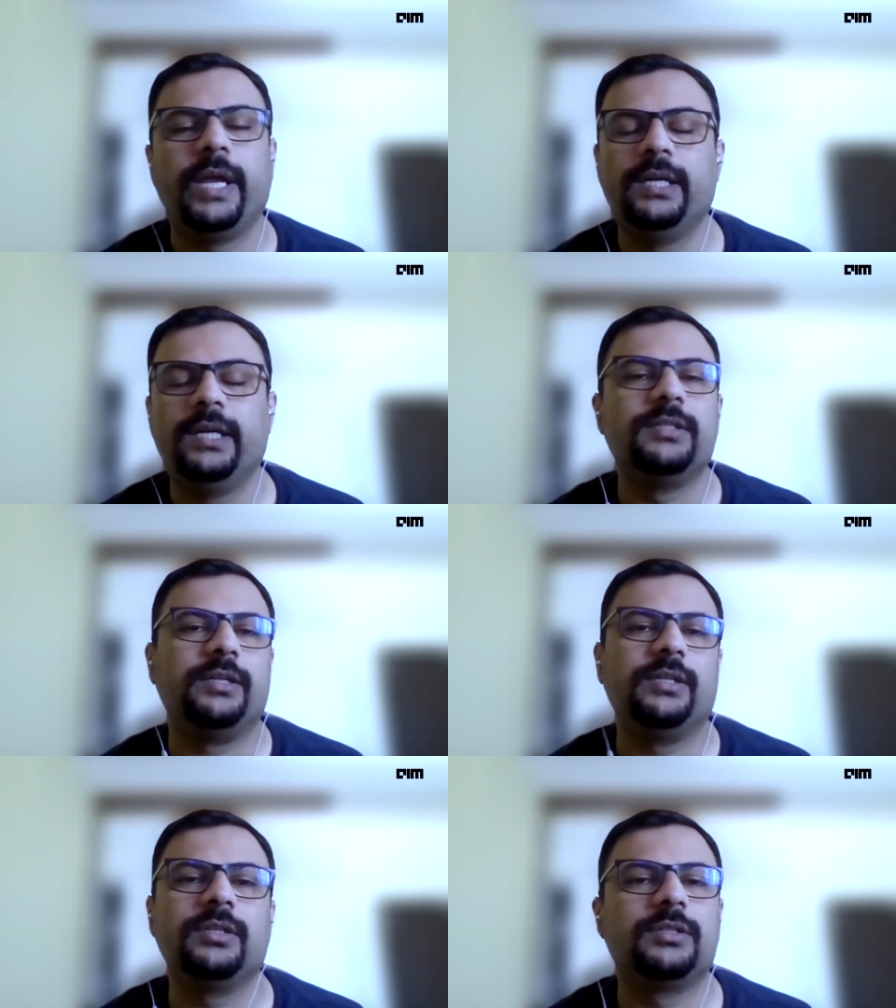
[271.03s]
and the
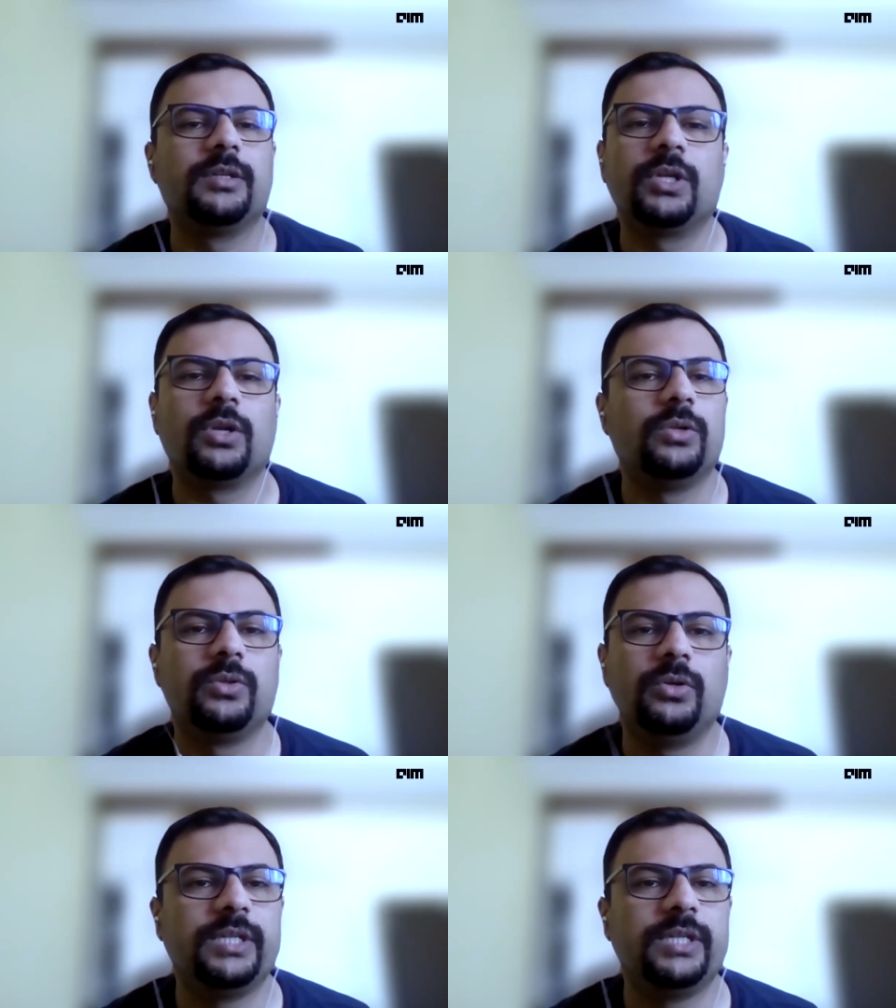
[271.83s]
charging systems are
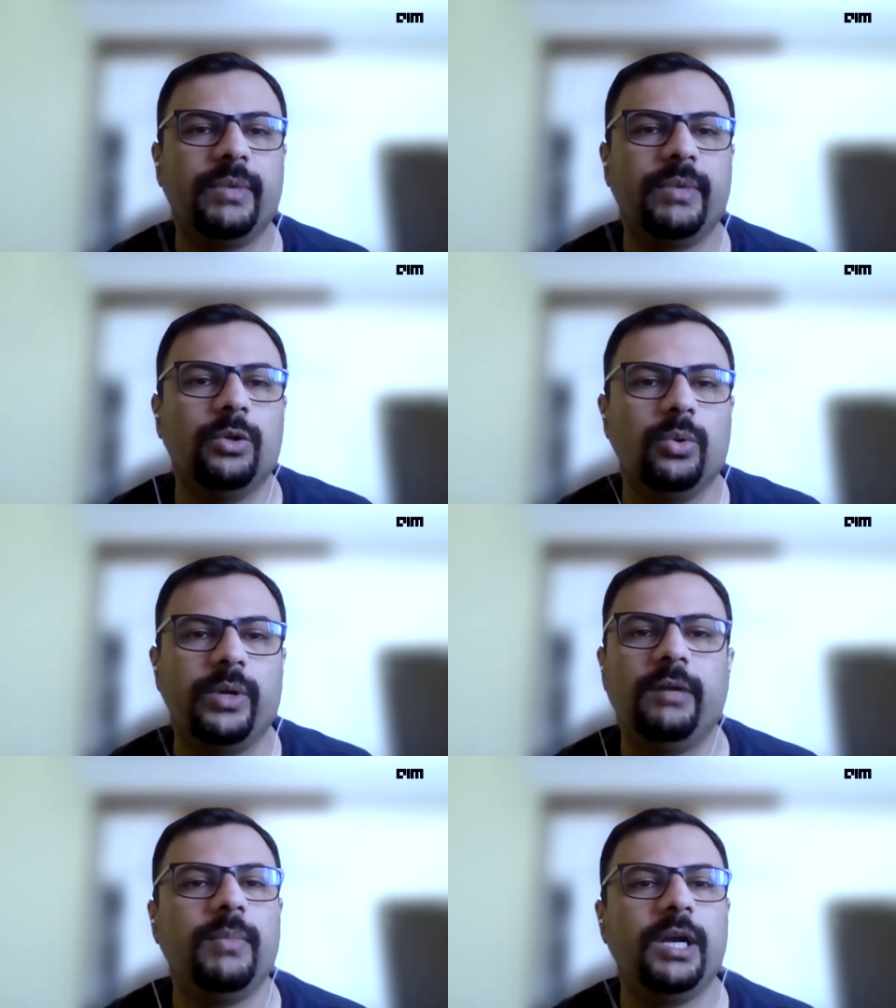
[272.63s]
also designed by you
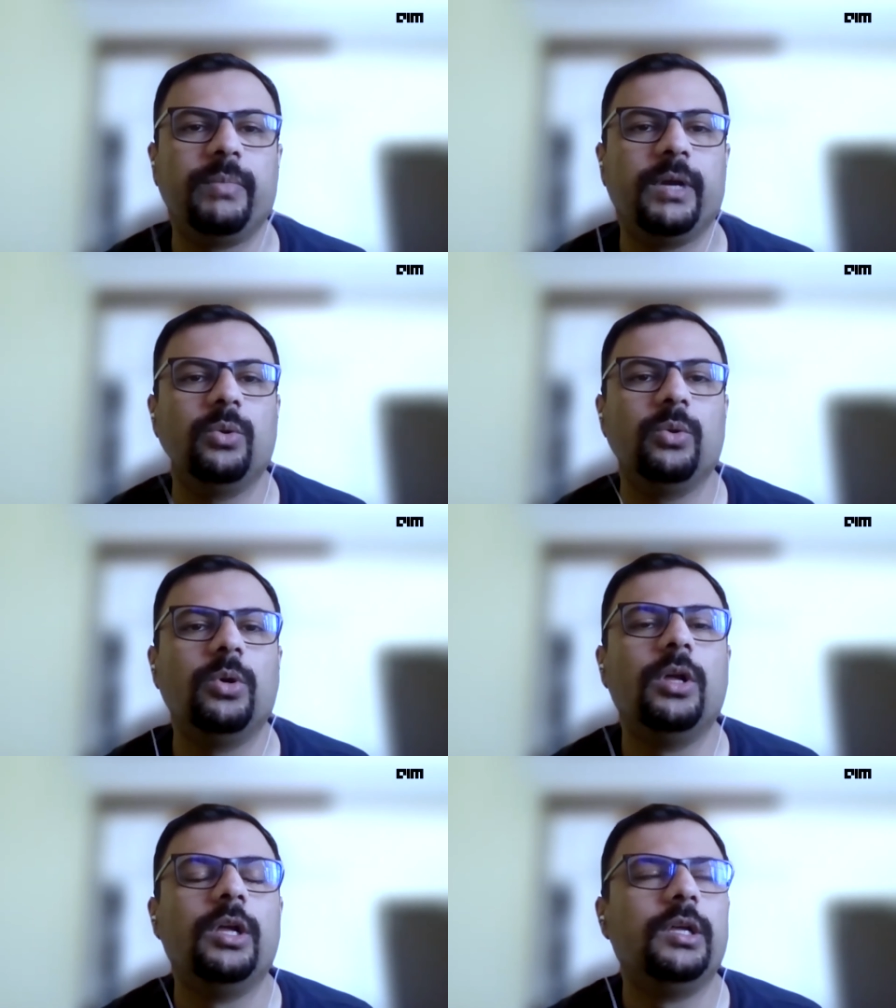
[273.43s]
and built by you.
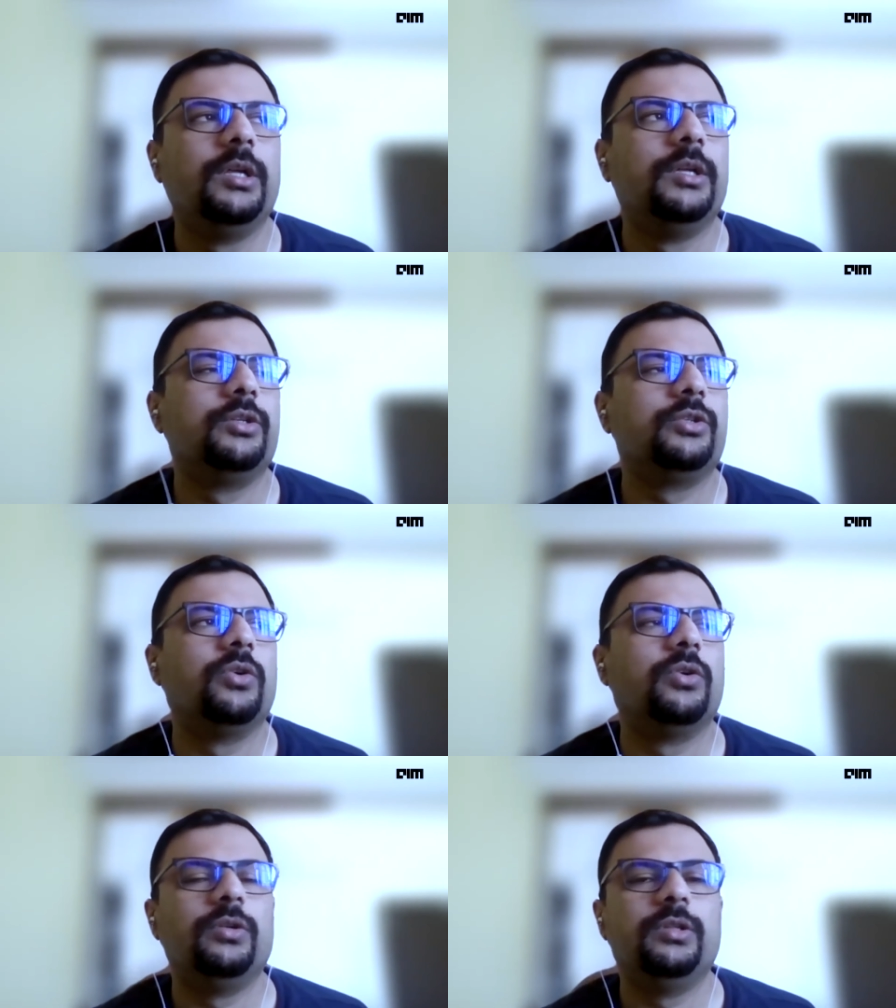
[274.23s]
So